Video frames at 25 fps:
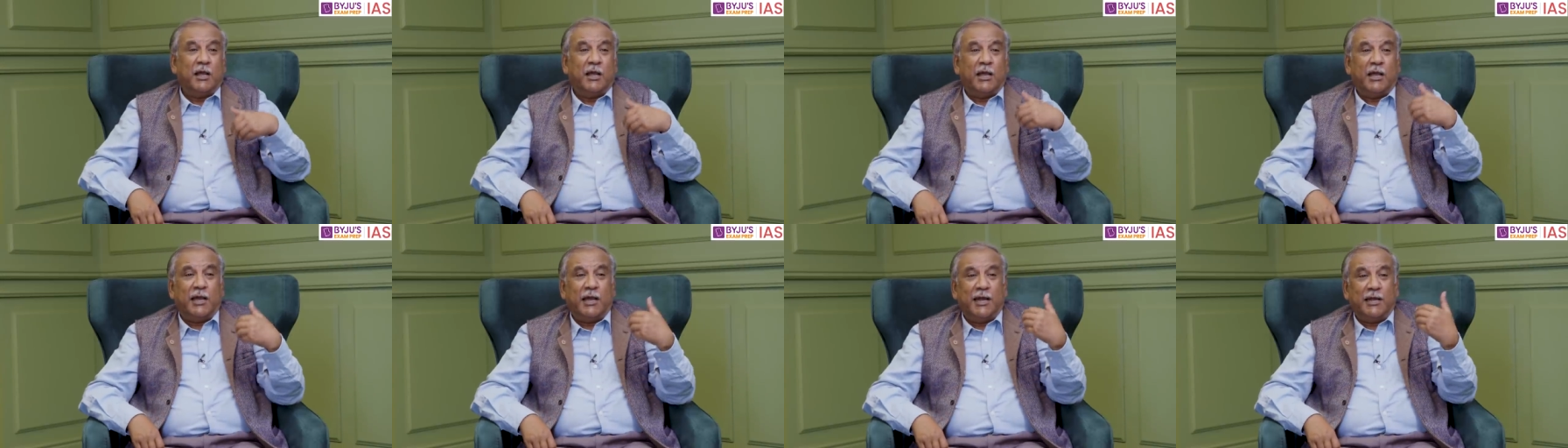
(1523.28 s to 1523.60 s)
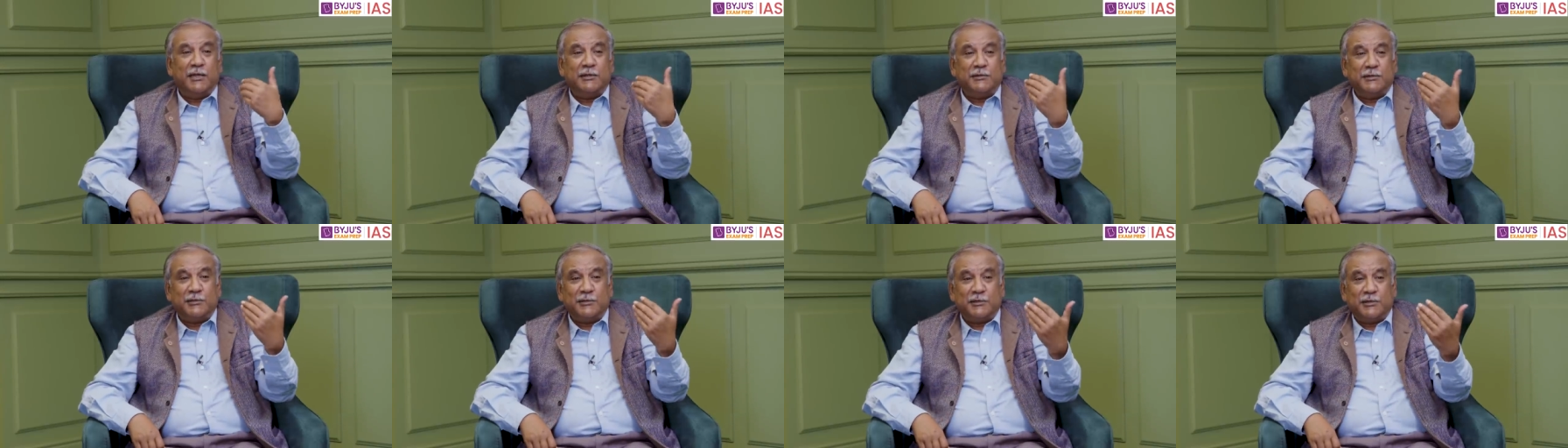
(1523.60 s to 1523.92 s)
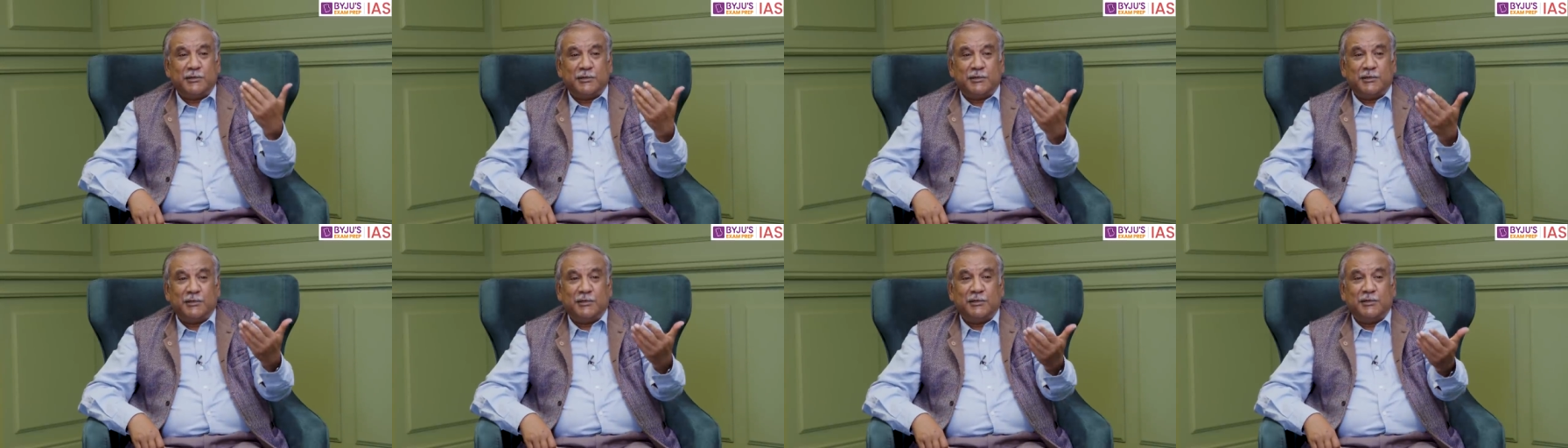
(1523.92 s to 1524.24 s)
and
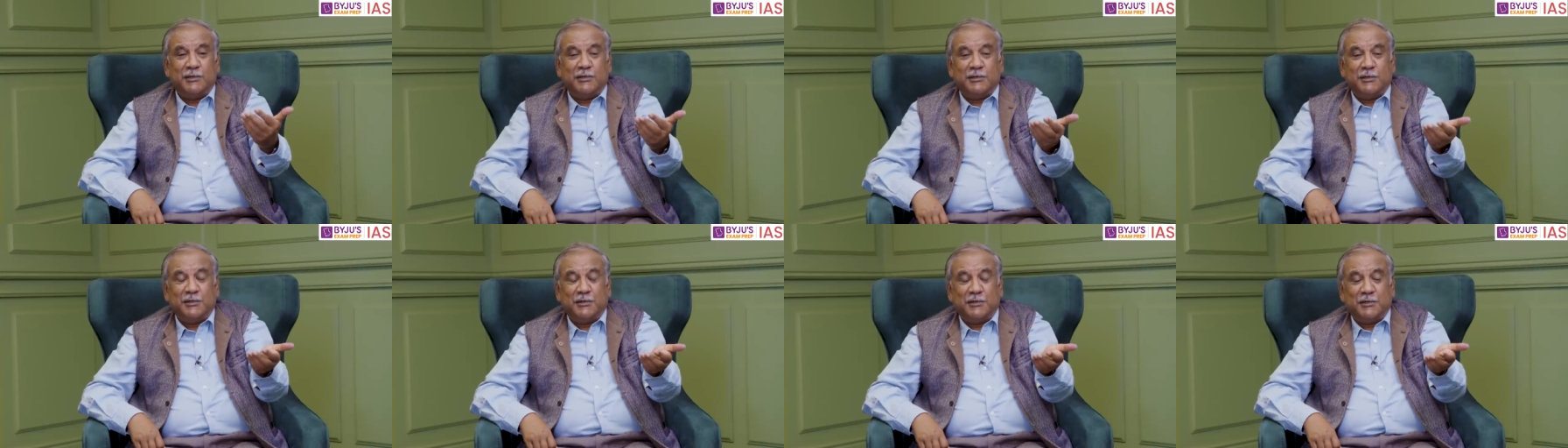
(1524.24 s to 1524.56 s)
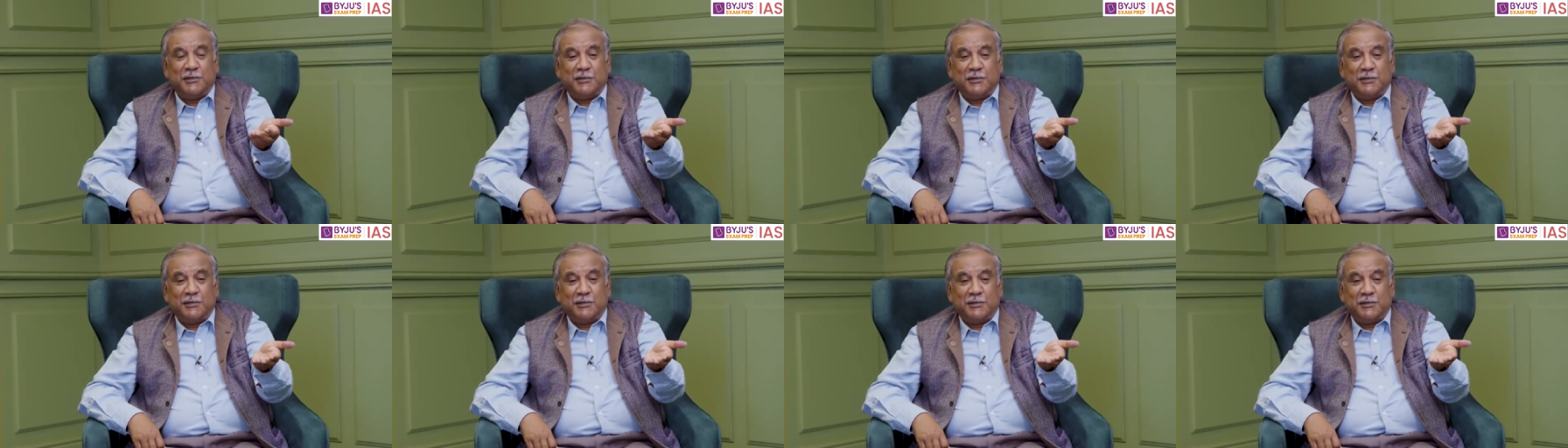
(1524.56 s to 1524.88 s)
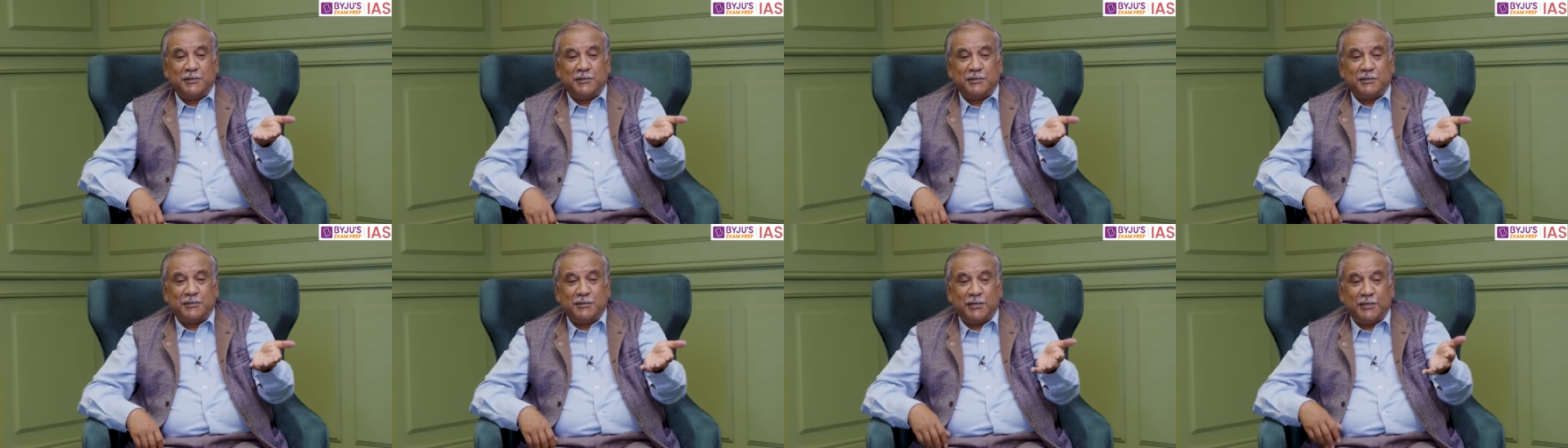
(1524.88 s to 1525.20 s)

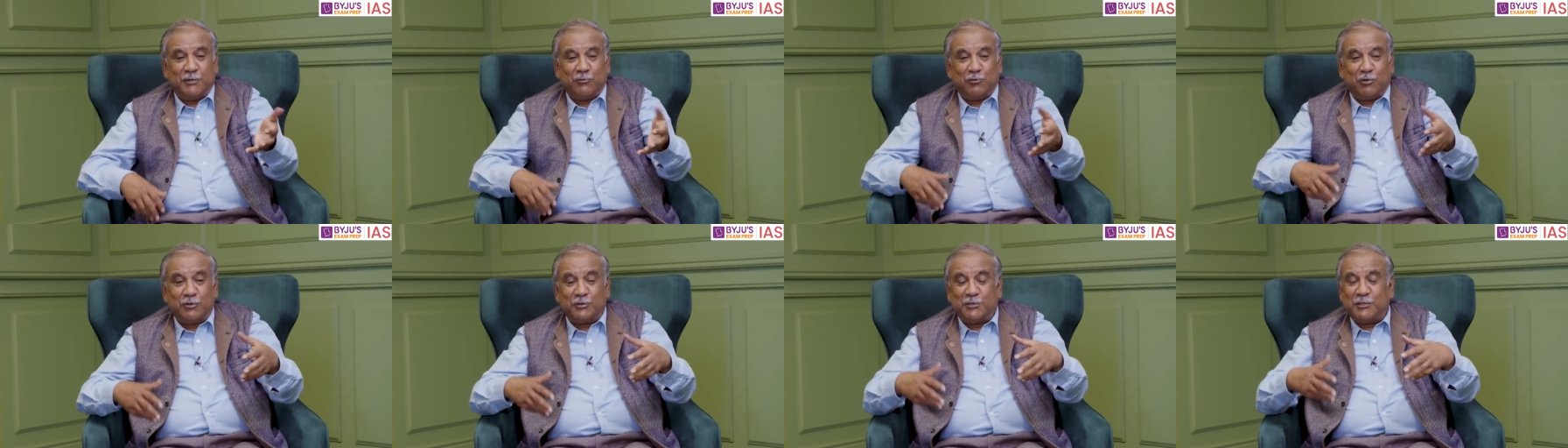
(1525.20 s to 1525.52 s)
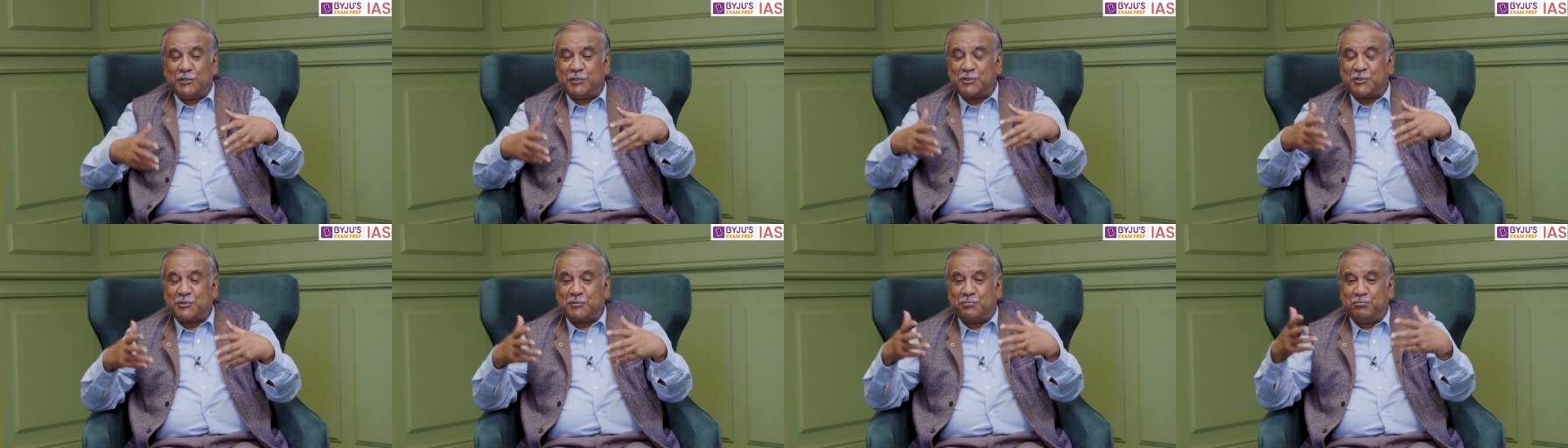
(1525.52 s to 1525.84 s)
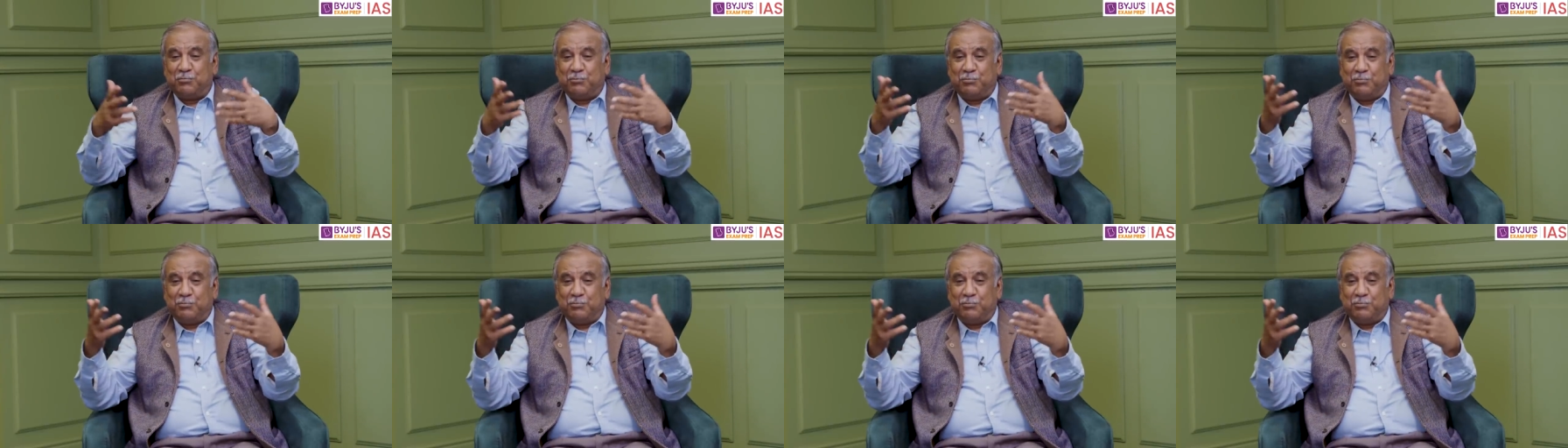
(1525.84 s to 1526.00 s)
there was this